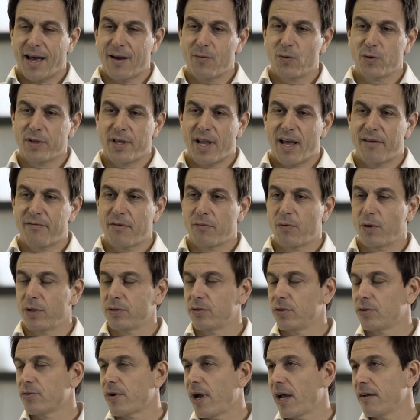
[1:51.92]
I would never
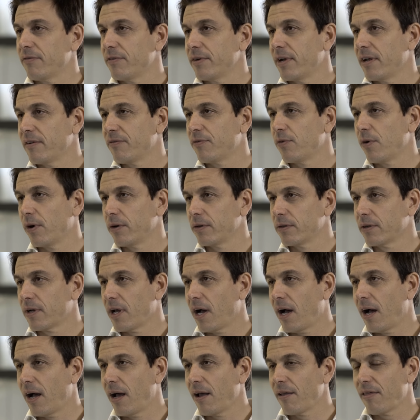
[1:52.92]
want to drive an F1
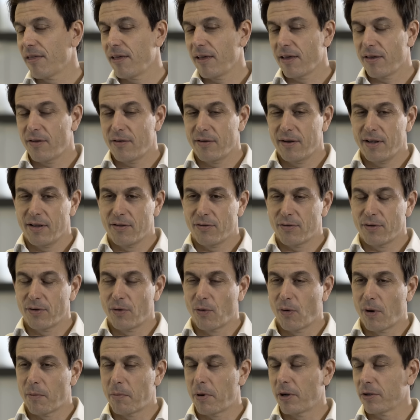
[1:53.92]
car. I think you need to
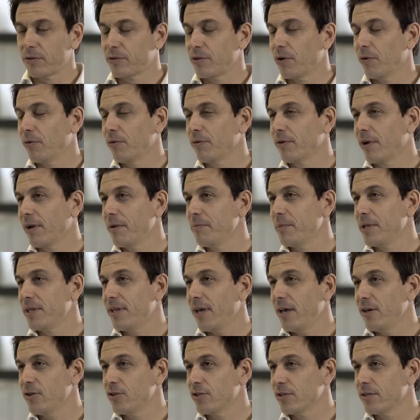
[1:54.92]
know about your own
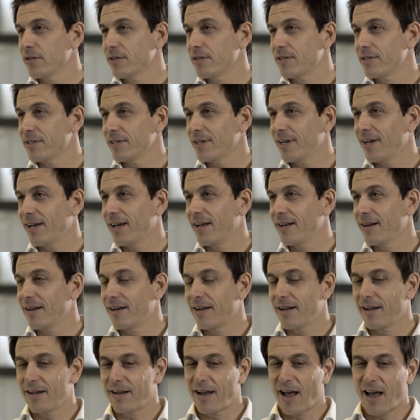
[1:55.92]
limitations,
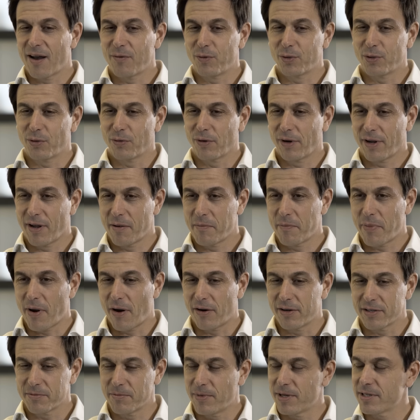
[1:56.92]
and I would only
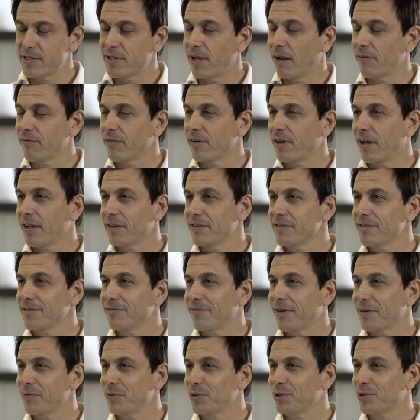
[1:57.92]
embarrass myself and others
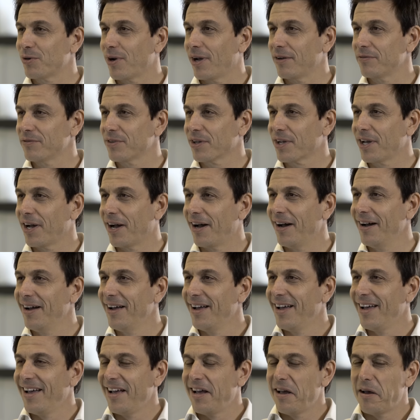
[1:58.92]
if I would drive the car.
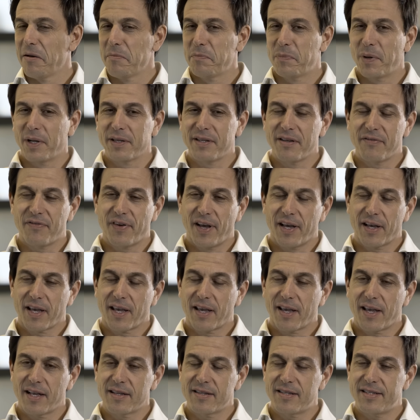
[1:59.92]
But if I
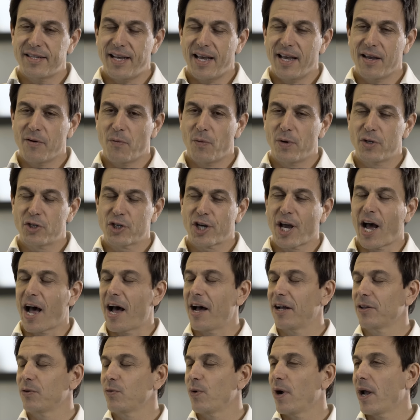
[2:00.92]
can say which
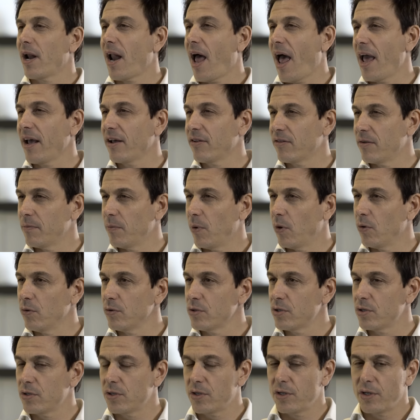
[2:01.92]
car do I like the
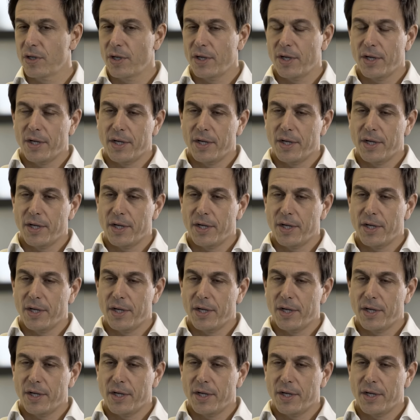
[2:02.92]
most,